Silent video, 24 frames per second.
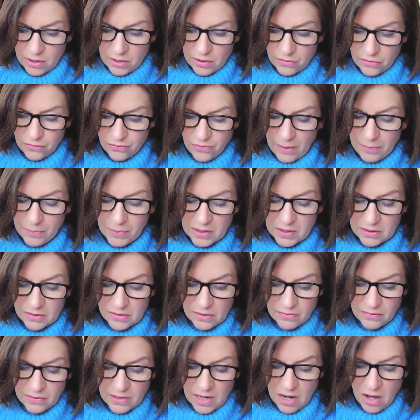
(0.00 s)
Fragments
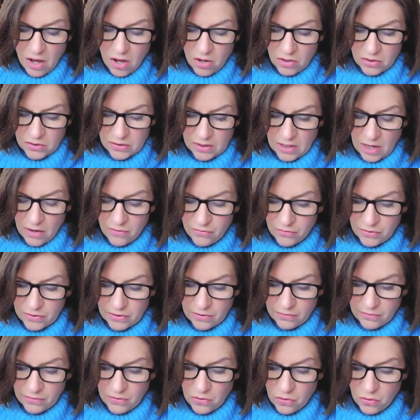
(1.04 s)
of glass covered
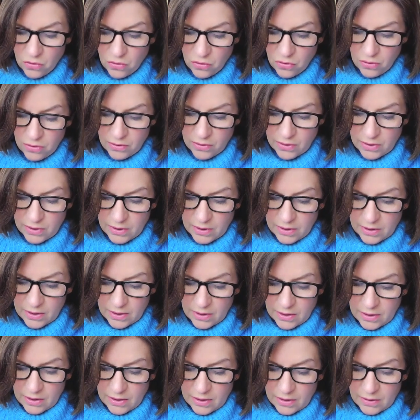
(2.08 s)
the floor.
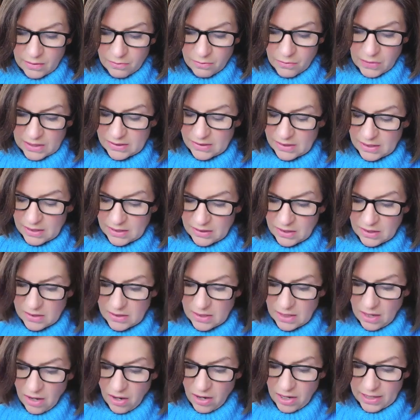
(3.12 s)
My sisters
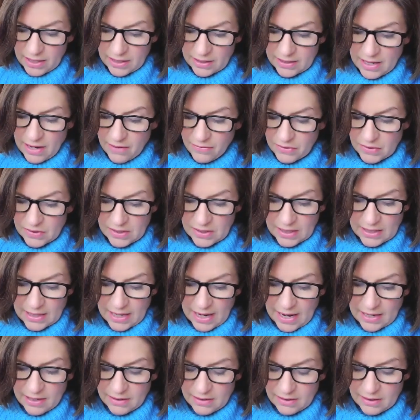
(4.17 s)
and I had never seen
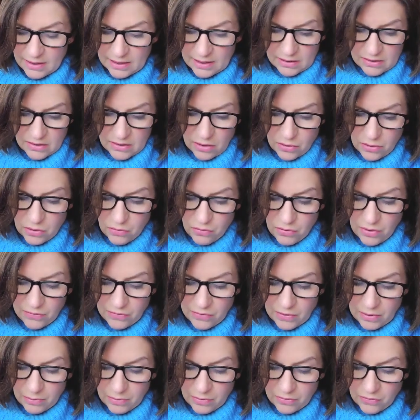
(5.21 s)
anything so
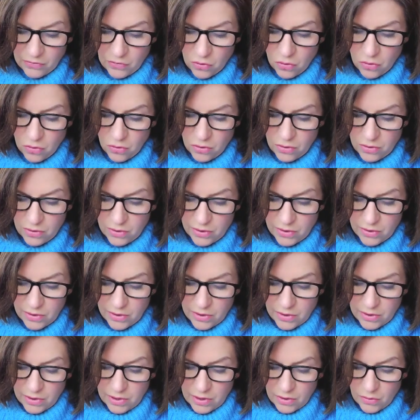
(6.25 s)
horrific before.
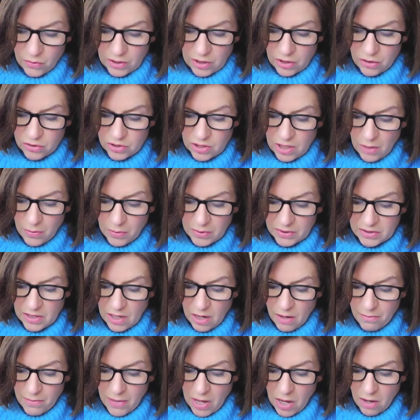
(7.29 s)
We looked up at
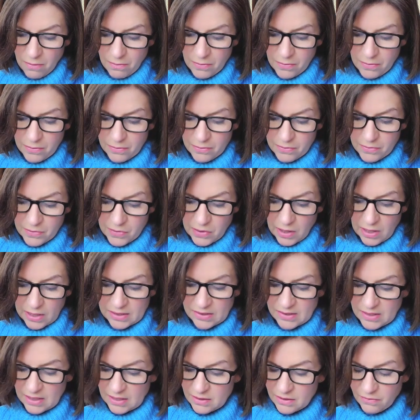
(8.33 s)
our mum. I
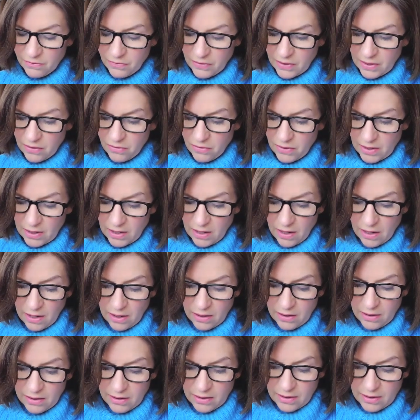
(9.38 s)
sensed fear in her.